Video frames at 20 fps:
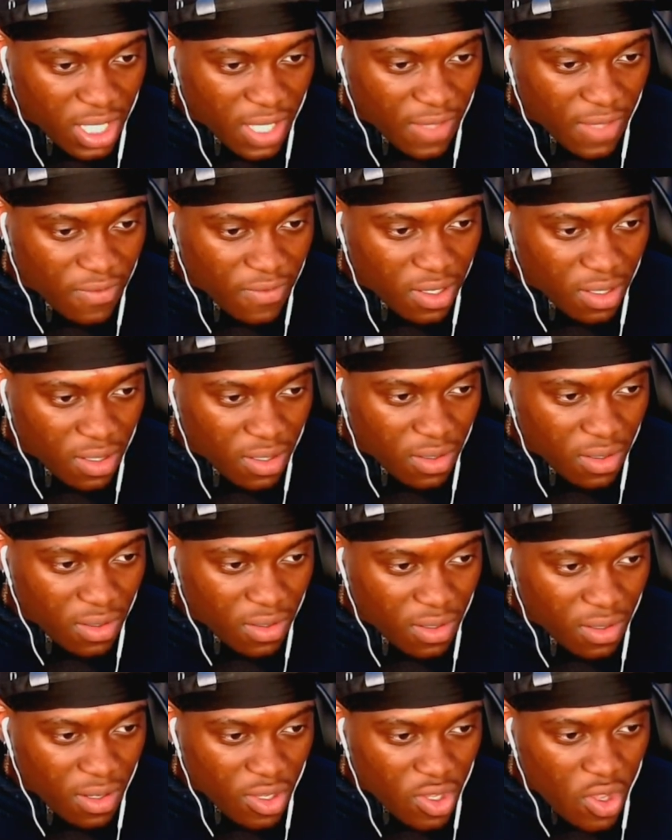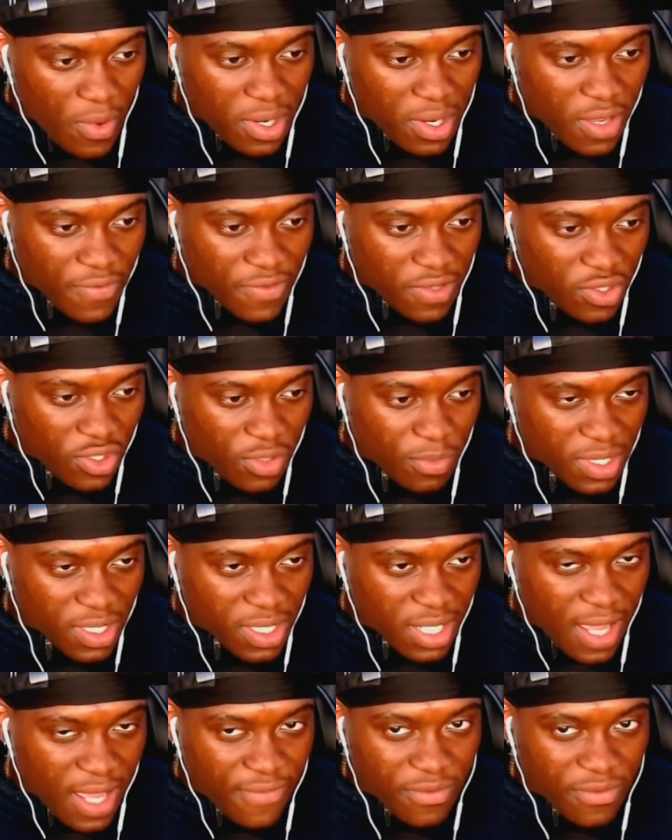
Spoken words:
given going after humans like